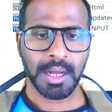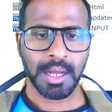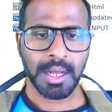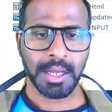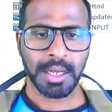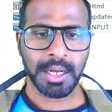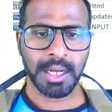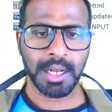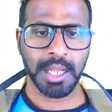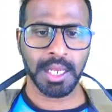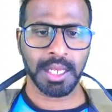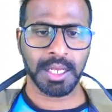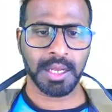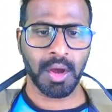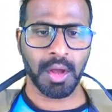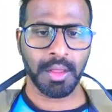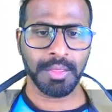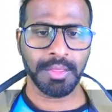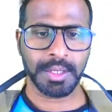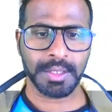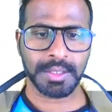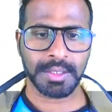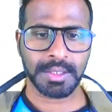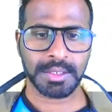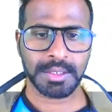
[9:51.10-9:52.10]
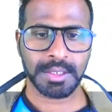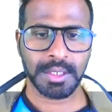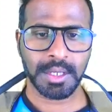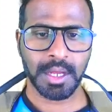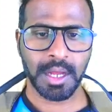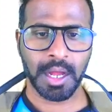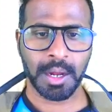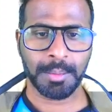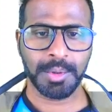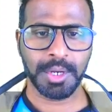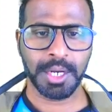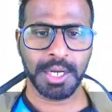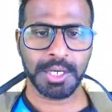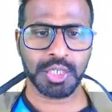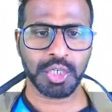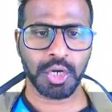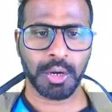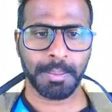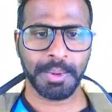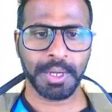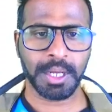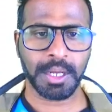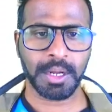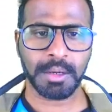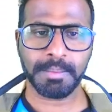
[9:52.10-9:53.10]
Click on this update
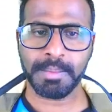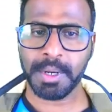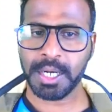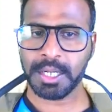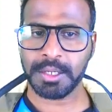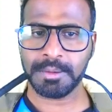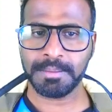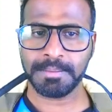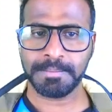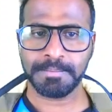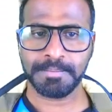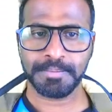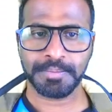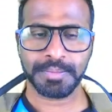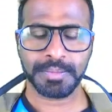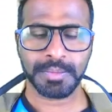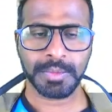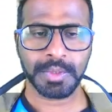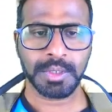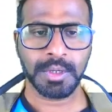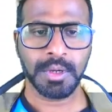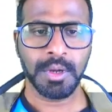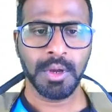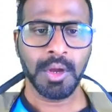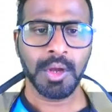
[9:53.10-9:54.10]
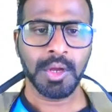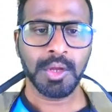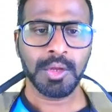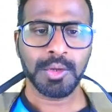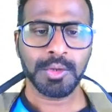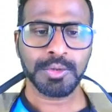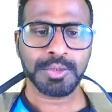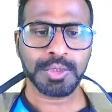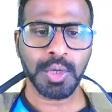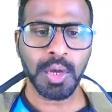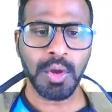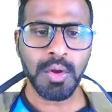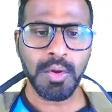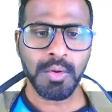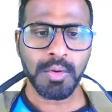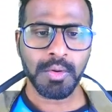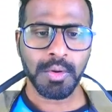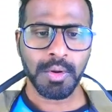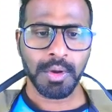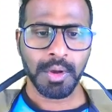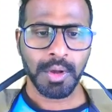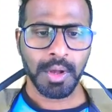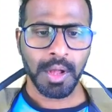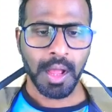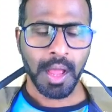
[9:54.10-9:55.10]
shopping cart button. So
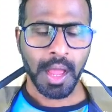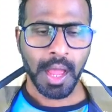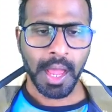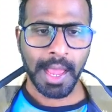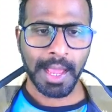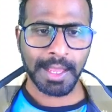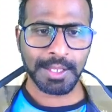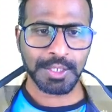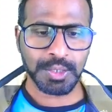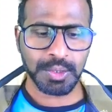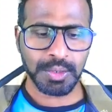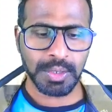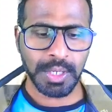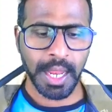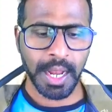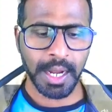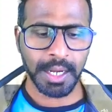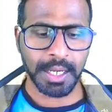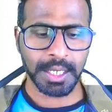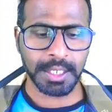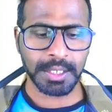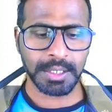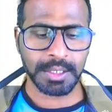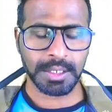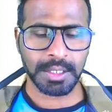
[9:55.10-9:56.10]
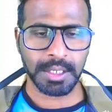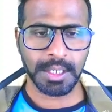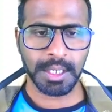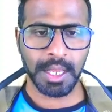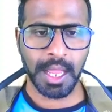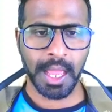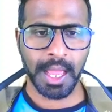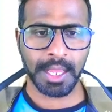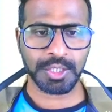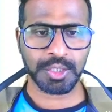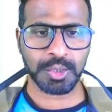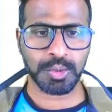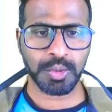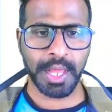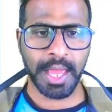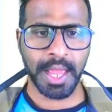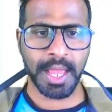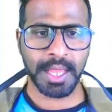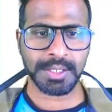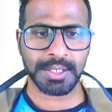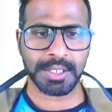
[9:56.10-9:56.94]
as soon as